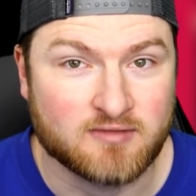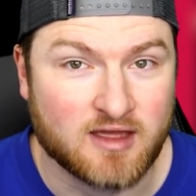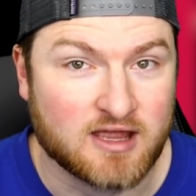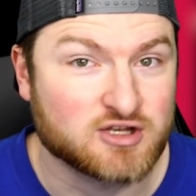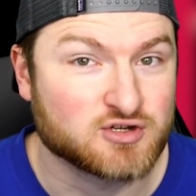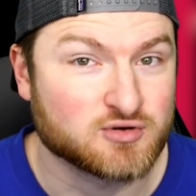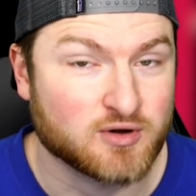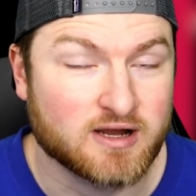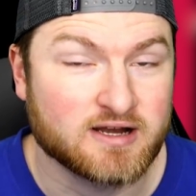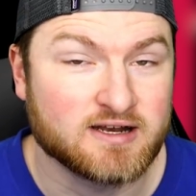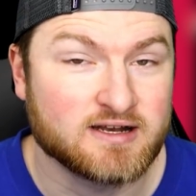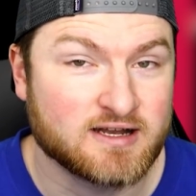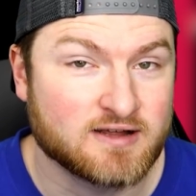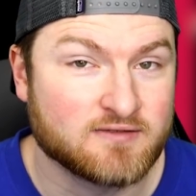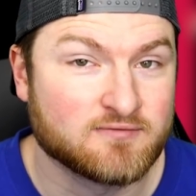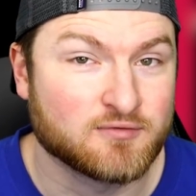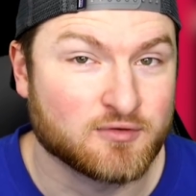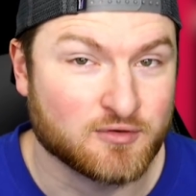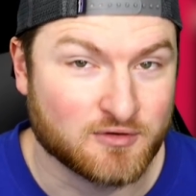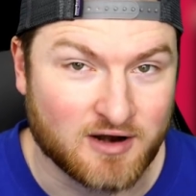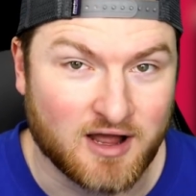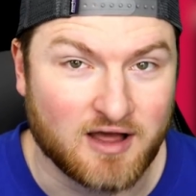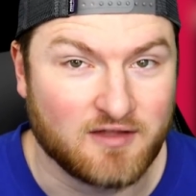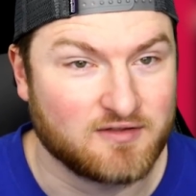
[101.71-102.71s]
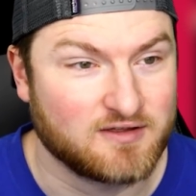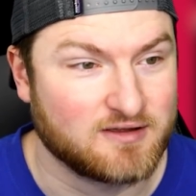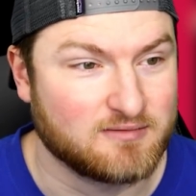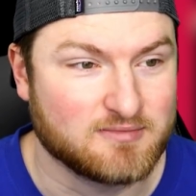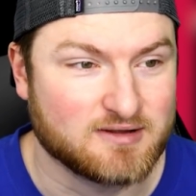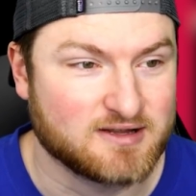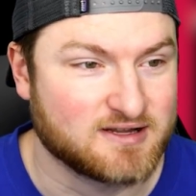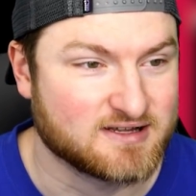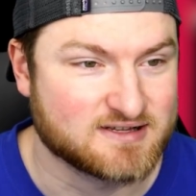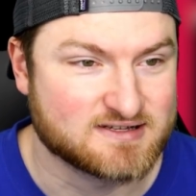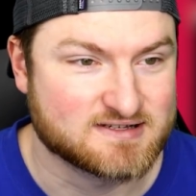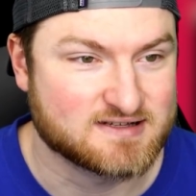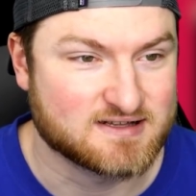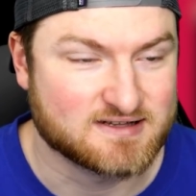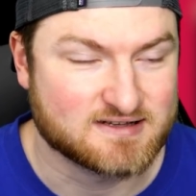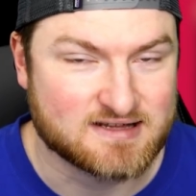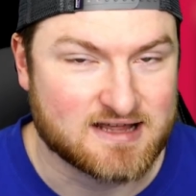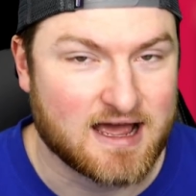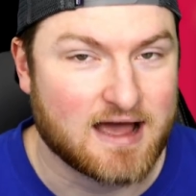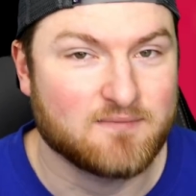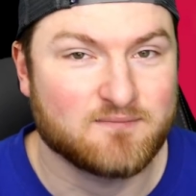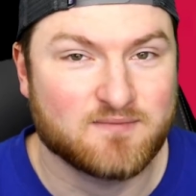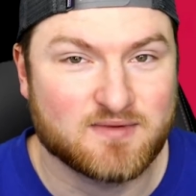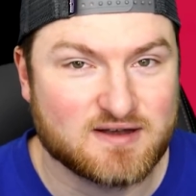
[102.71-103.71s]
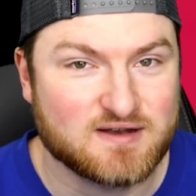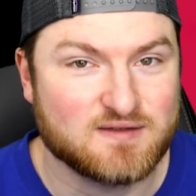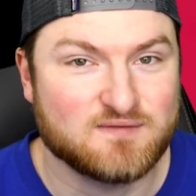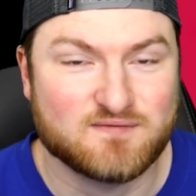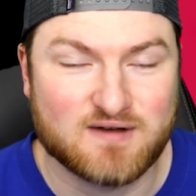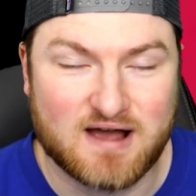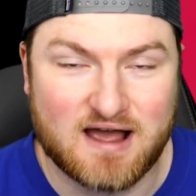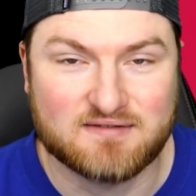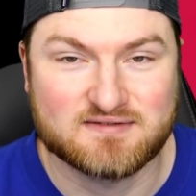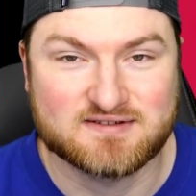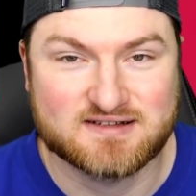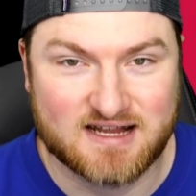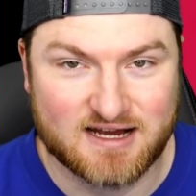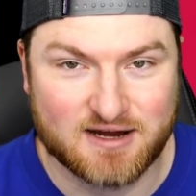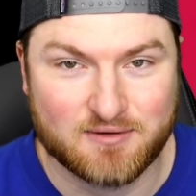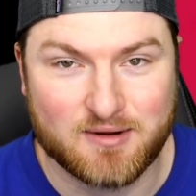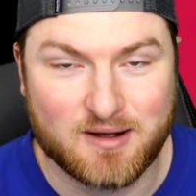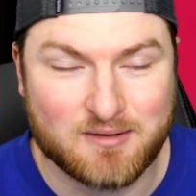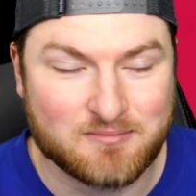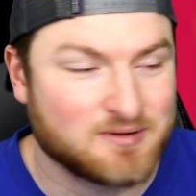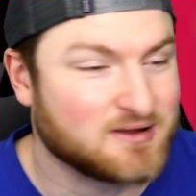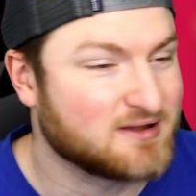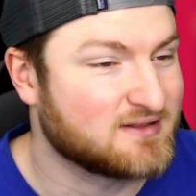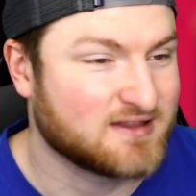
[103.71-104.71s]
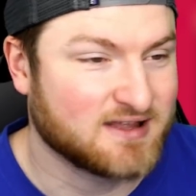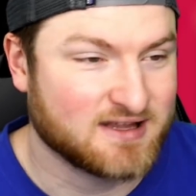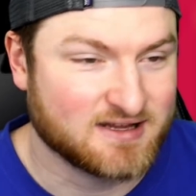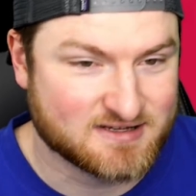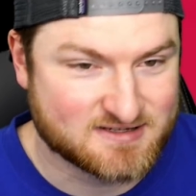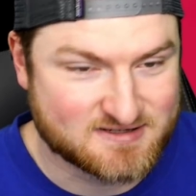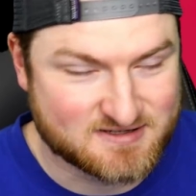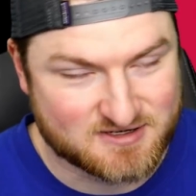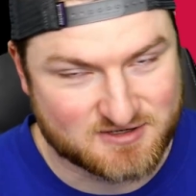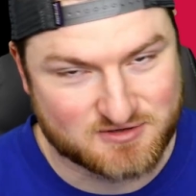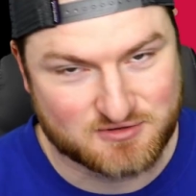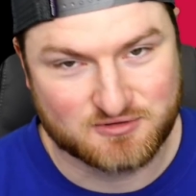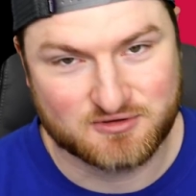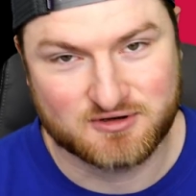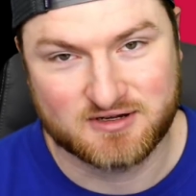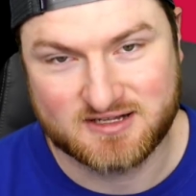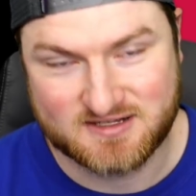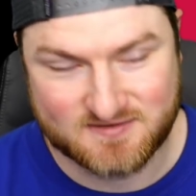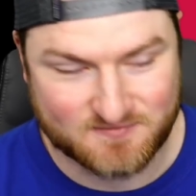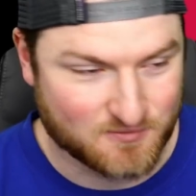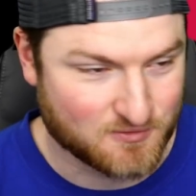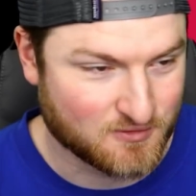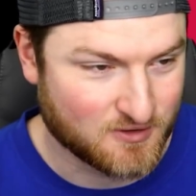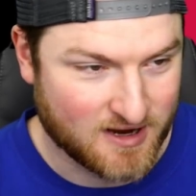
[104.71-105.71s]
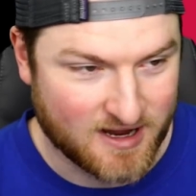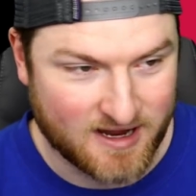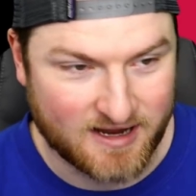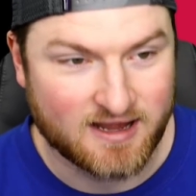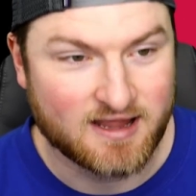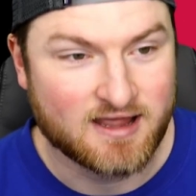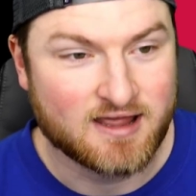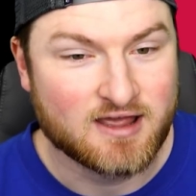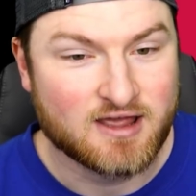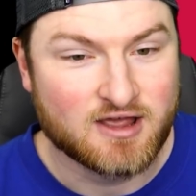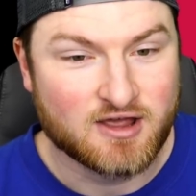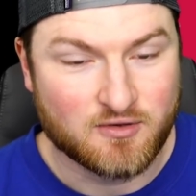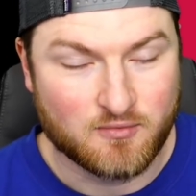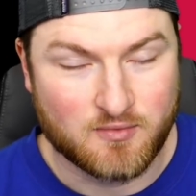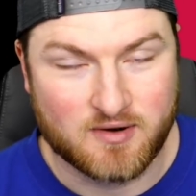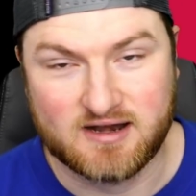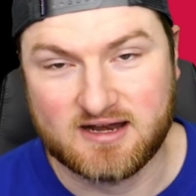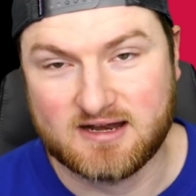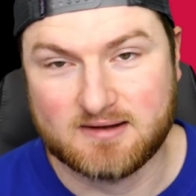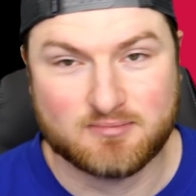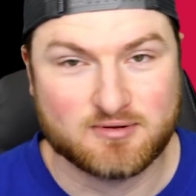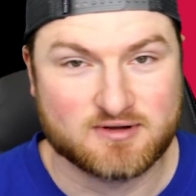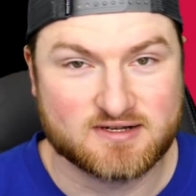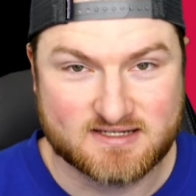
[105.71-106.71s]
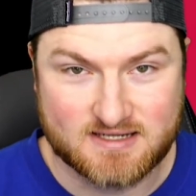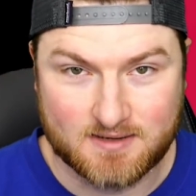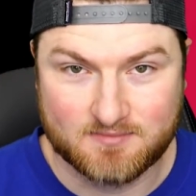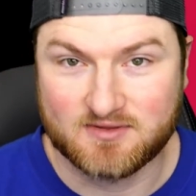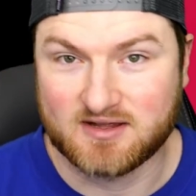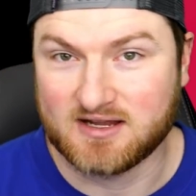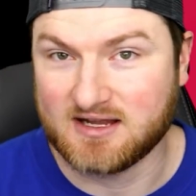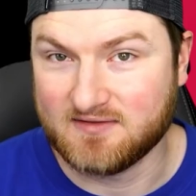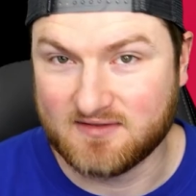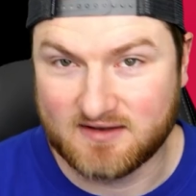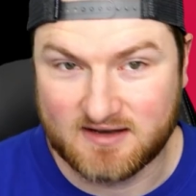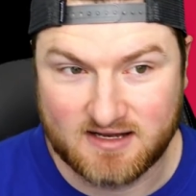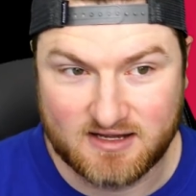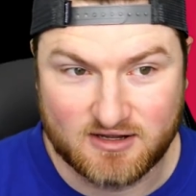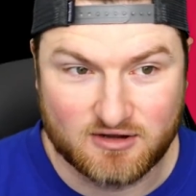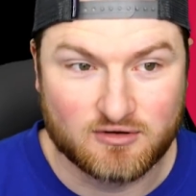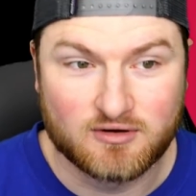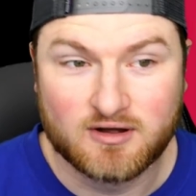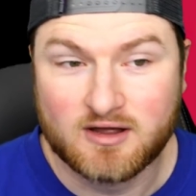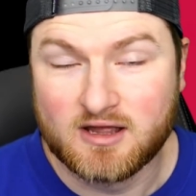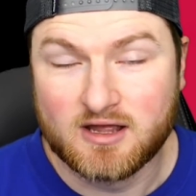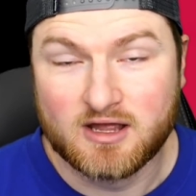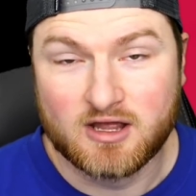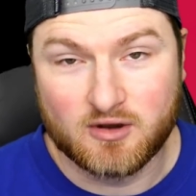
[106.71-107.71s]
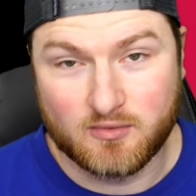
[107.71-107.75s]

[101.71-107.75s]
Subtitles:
They traded him for nothing because the top 55 second round pick thing is notorious for a, we need to put something in the deal.